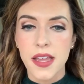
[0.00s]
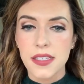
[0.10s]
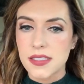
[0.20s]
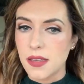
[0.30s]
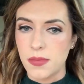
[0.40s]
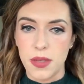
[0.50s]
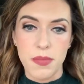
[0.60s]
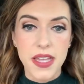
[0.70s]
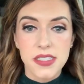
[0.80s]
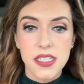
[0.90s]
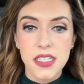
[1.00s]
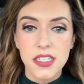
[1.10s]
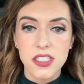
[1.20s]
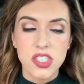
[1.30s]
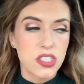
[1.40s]
Send me a
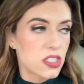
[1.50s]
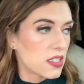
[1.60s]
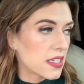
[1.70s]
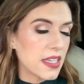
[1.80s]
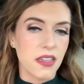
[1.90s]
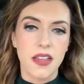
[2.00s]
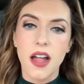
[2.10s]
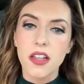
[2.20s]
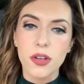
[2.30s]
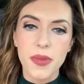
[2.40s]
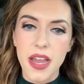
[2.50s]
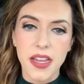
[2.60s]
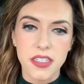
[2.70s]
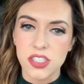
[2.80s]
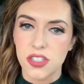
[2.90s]
message. Get a color
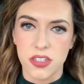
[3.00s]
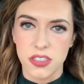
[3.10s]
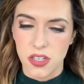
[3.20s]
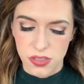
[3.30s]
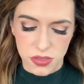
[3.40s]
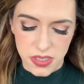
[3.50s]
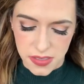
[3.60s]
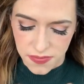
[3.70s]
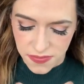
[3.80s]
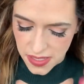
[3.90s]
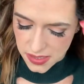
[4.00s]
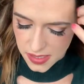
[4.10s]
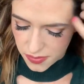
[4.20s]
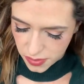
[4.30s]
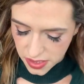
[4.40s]
match. There's all sorts of fun
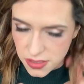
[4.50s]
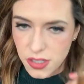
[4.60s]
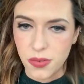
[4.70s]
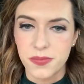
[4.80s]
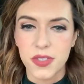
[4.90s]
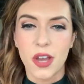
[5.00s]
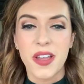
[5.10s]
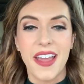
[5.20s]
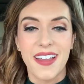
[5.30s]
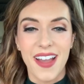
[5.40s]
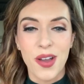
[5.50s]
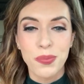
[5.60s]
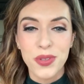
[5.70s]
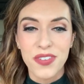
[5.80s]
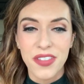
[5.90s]
stuff we can do. Okay, I
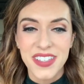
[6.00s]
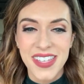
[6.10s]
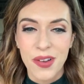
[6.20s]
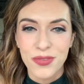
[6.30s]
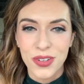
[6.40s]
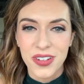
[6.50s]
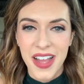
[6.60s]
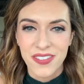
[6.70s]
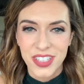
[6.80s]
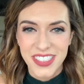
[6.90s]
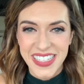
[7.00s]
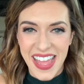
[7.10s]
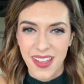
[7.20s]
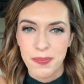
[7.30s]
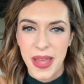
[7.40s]
hope you found this helpful. Have a good
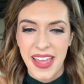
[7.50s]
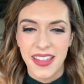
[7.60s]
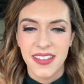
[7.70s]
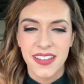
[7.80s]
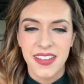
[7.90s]
day. Bye.